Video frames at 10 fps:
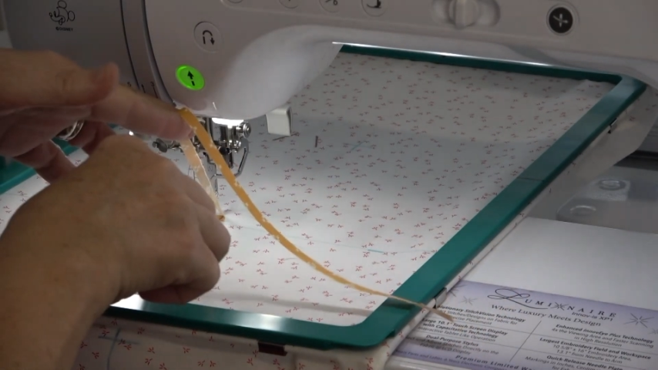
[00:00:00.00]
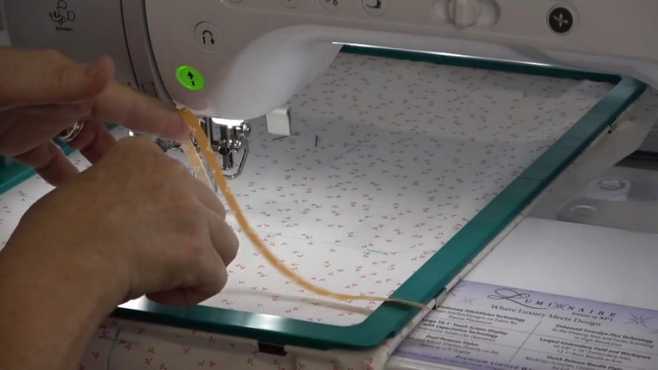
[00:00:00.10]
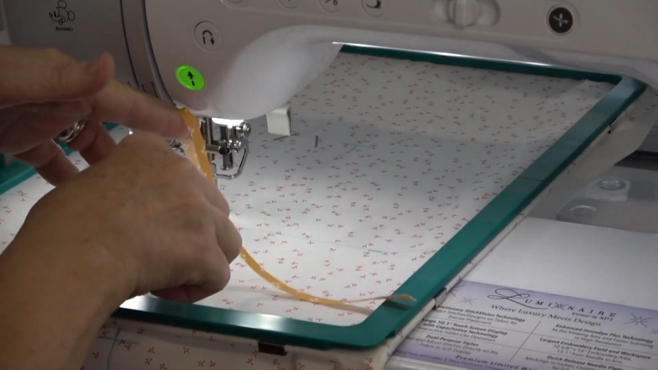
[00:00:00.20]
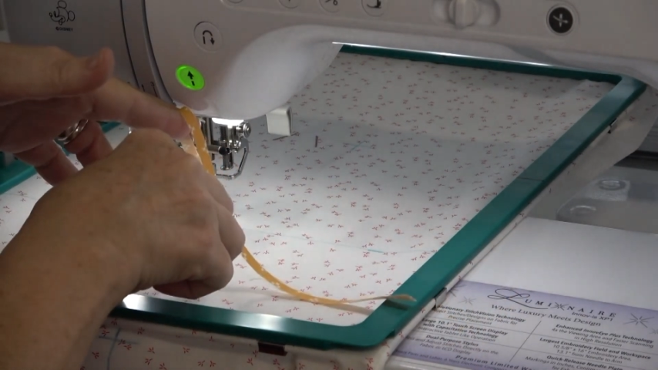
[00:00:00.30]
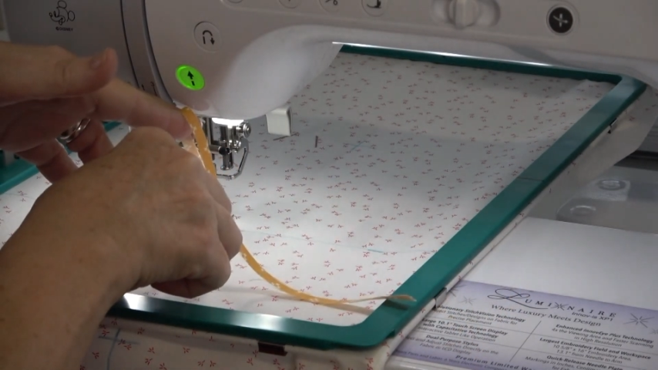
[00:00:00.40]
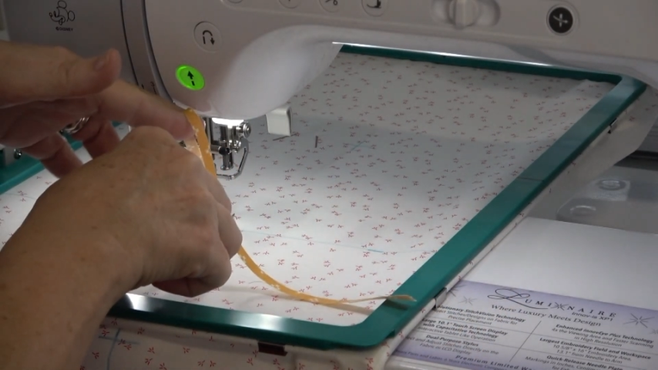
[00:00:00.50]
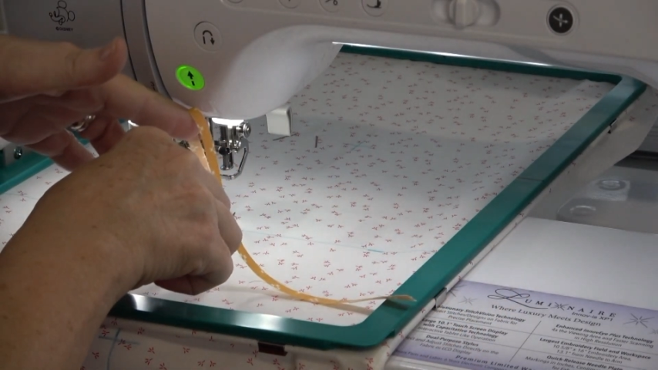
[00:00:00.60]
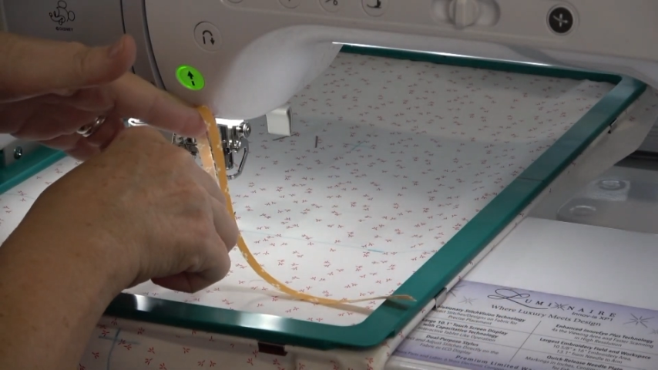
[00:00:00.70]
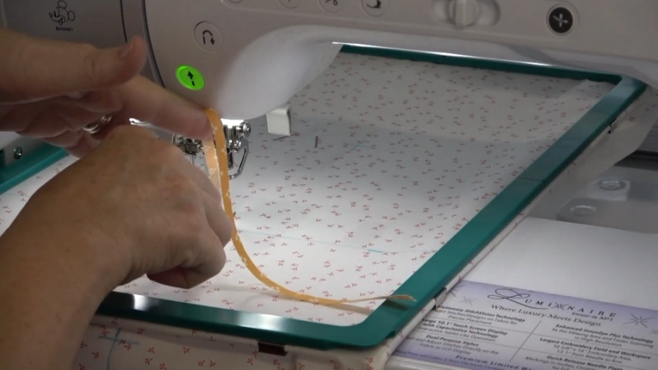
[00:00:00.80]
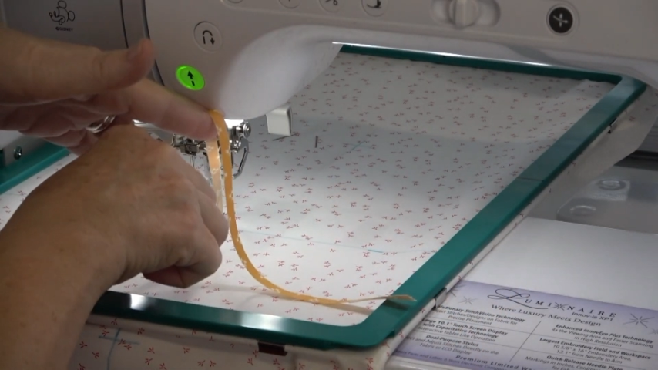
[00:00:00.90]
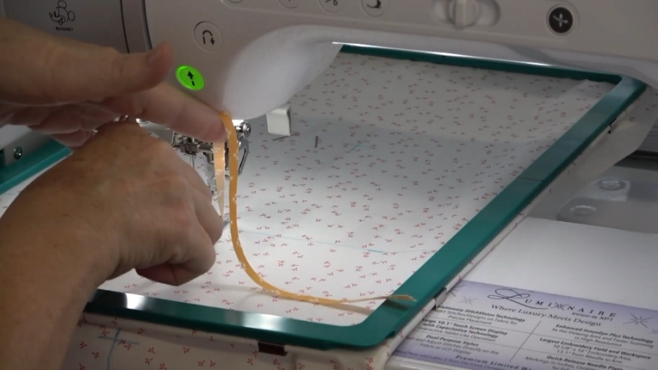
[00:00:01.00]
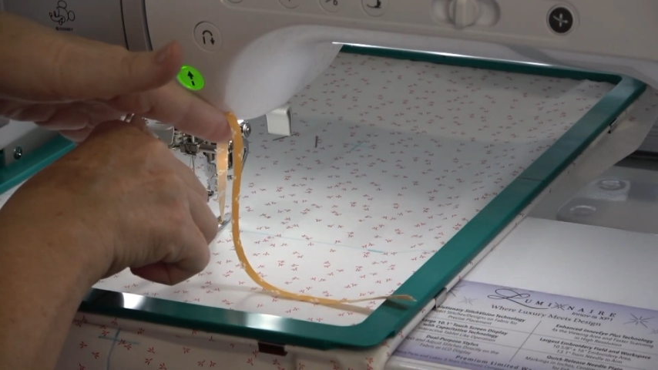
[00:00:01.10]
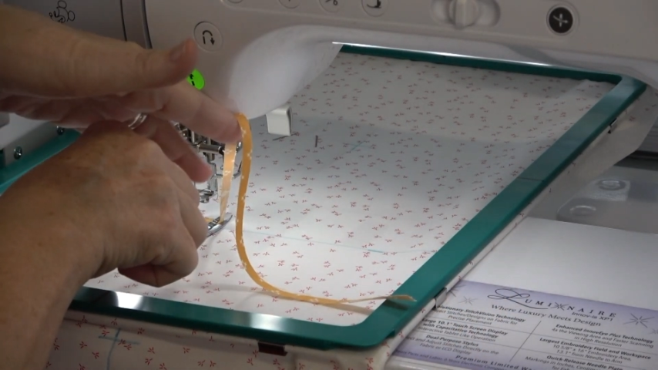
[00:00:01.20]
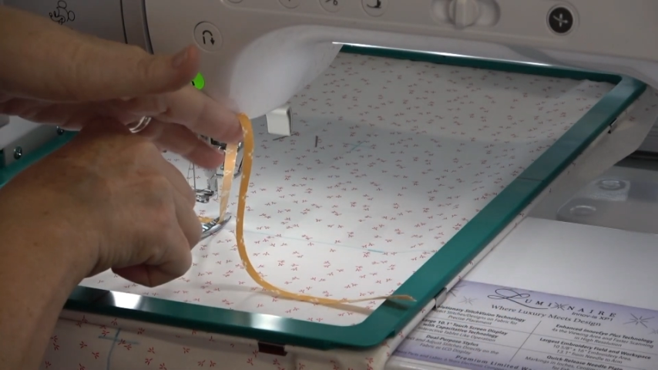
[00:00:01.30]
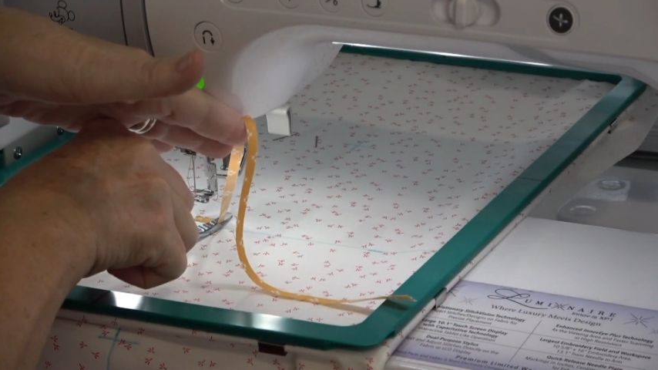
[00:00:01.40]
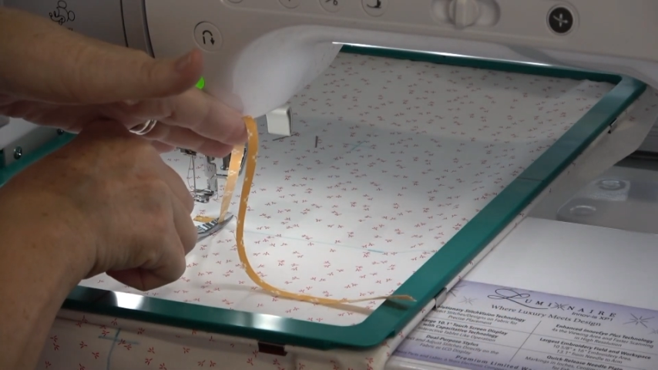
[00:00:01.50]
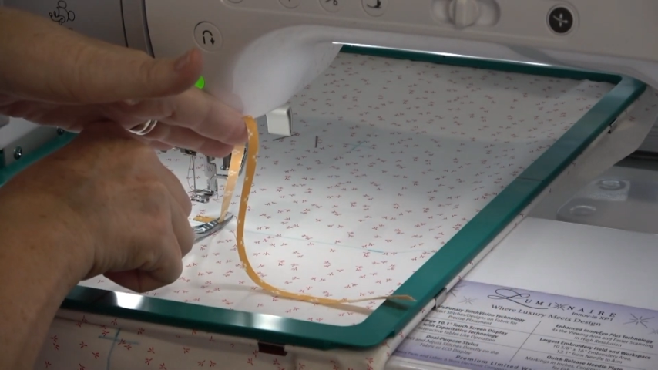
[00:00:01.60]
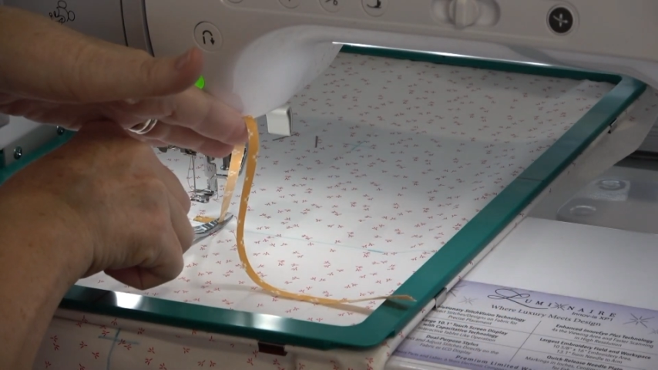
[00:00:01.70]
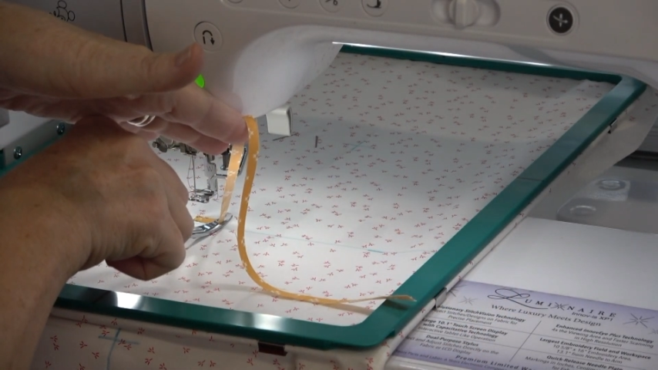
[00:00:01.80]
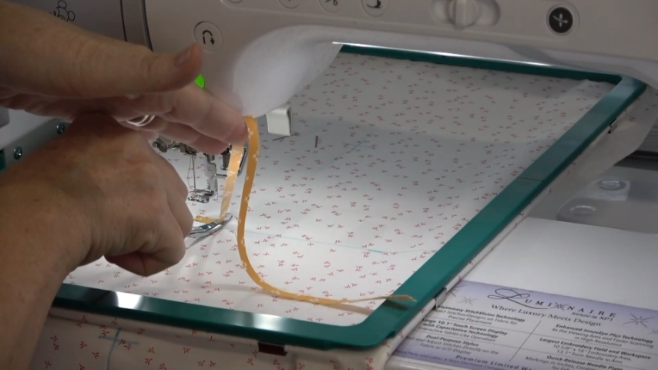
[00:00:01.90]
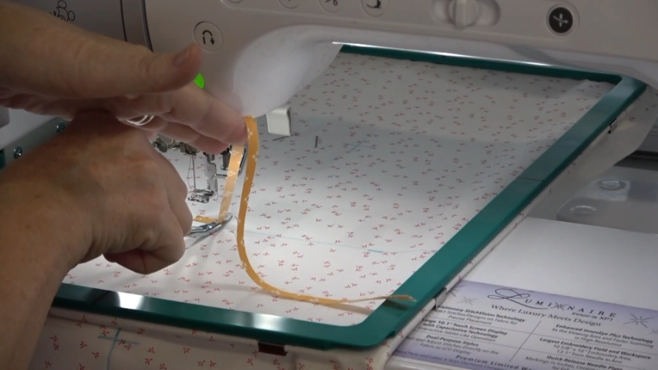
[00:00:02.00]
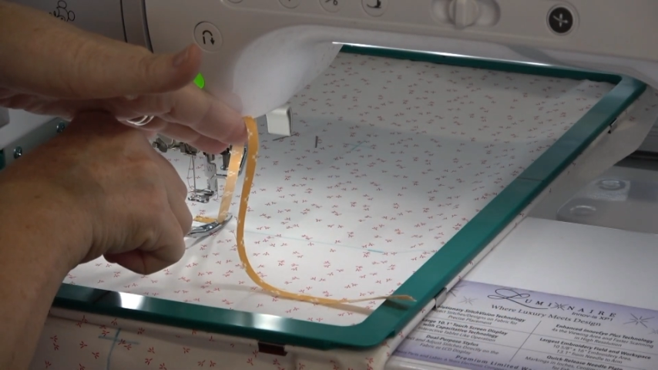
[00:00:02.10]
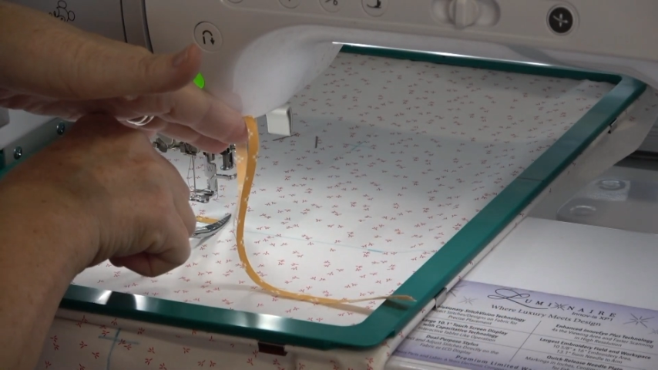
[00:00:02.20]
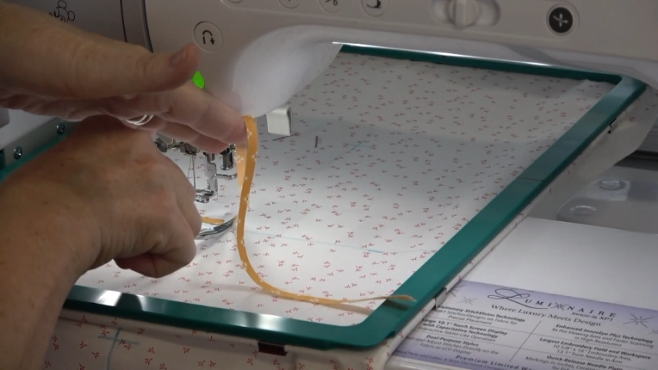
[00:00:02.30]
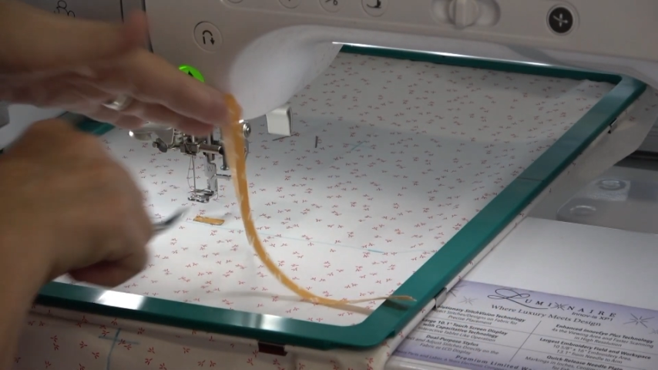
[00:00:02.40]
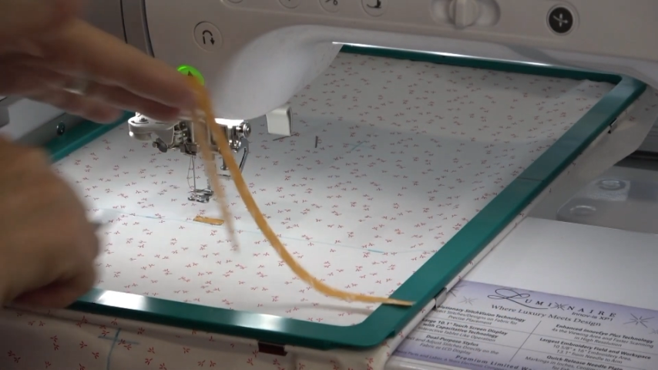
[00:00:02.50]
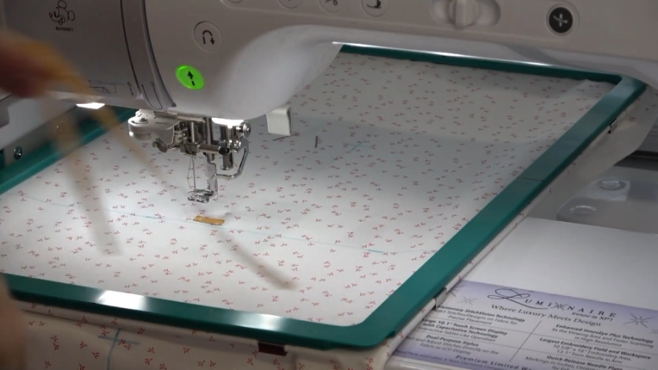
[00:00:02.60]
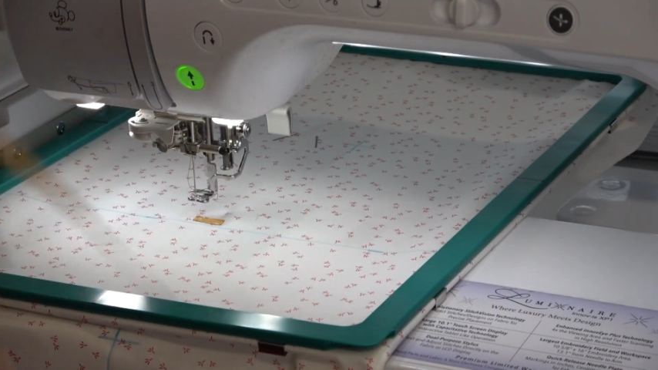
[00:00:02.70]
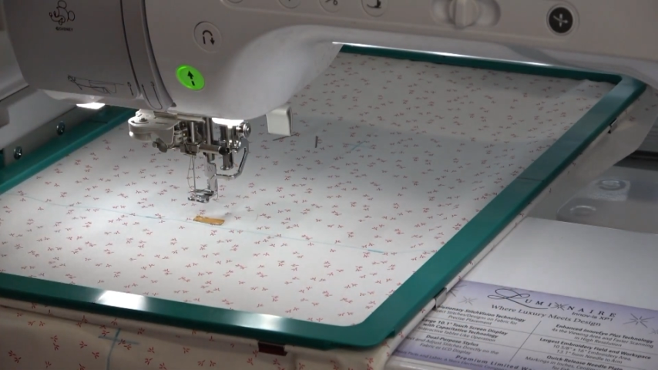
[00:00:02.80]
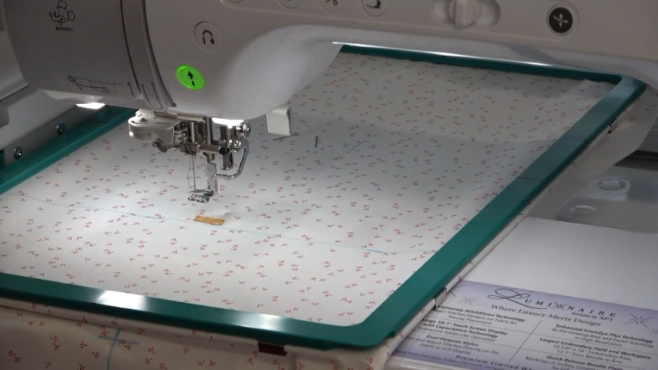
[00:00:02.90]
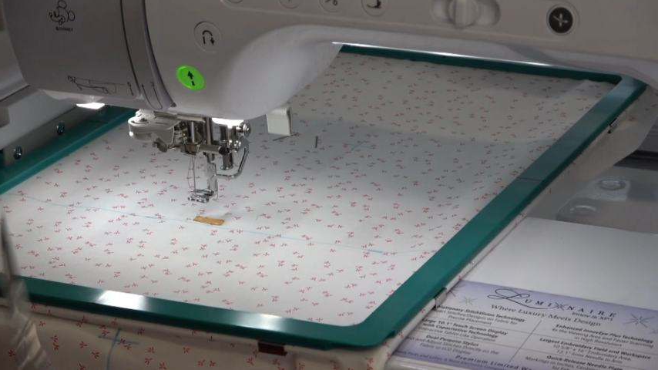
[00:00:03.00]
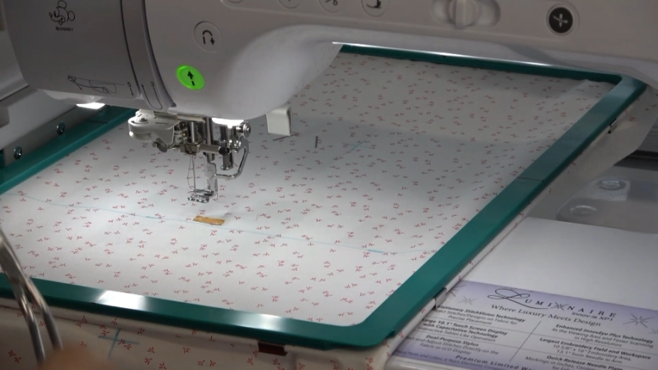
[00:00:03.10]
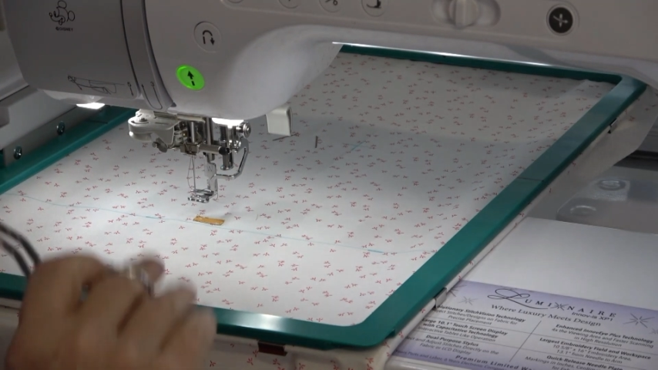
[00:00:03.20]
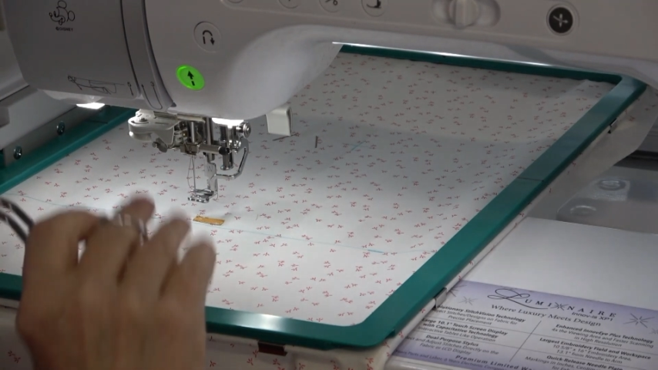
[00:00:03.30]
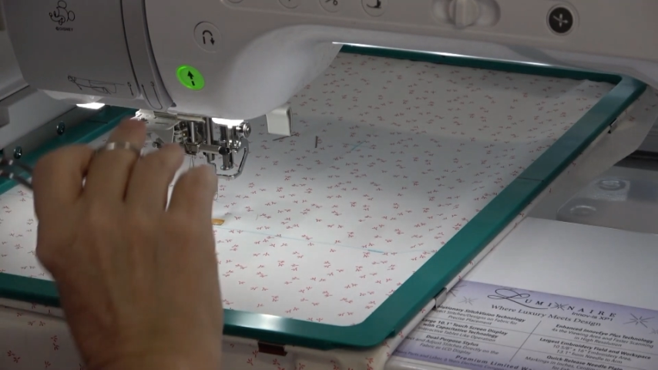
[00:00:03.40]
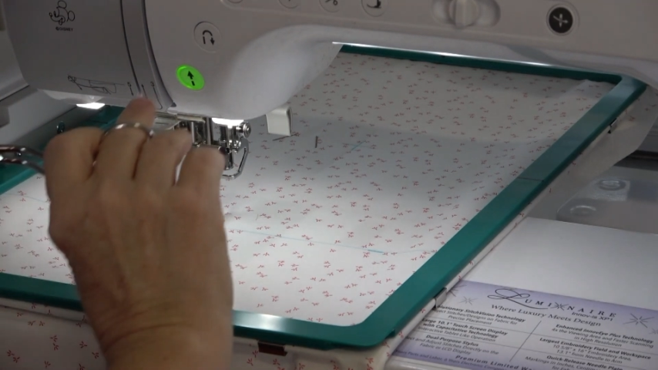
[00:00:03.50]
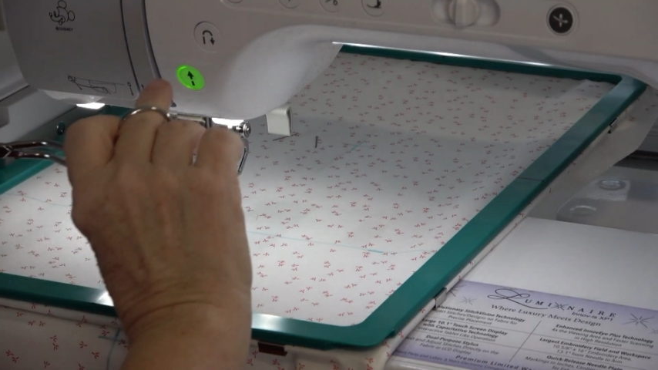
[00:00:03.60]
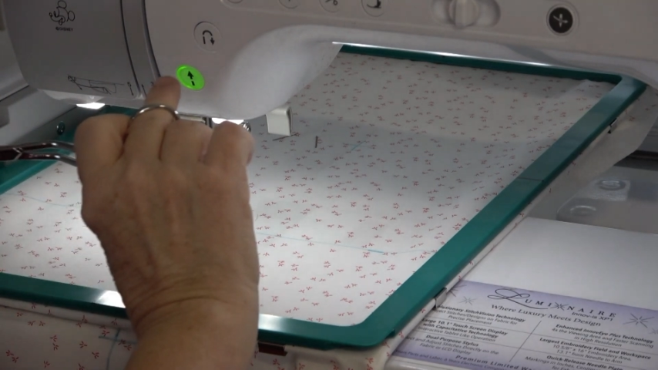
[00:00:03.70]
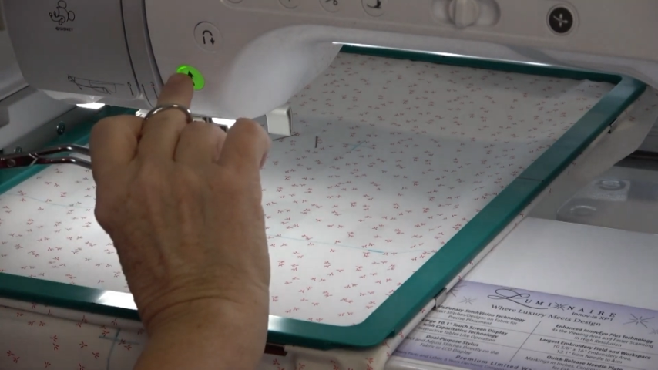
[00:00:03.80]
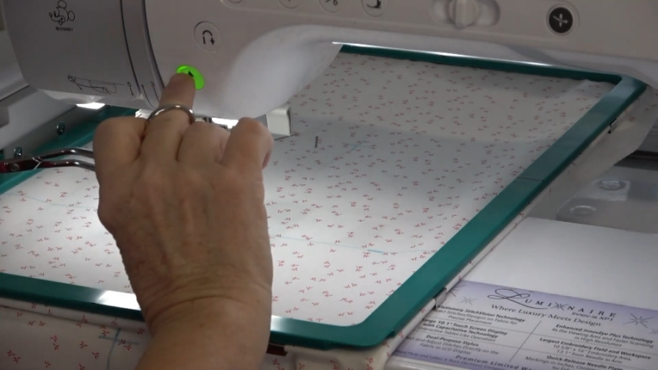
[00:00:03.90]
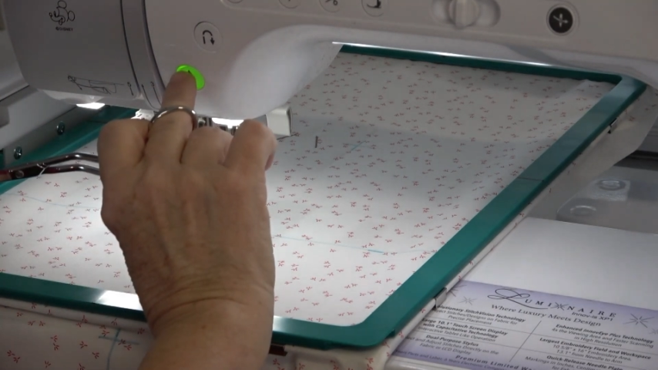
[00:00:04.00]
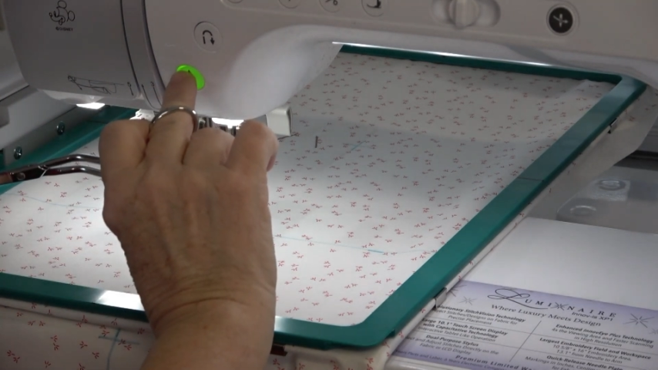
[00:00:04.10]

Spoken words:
(no speaker visible)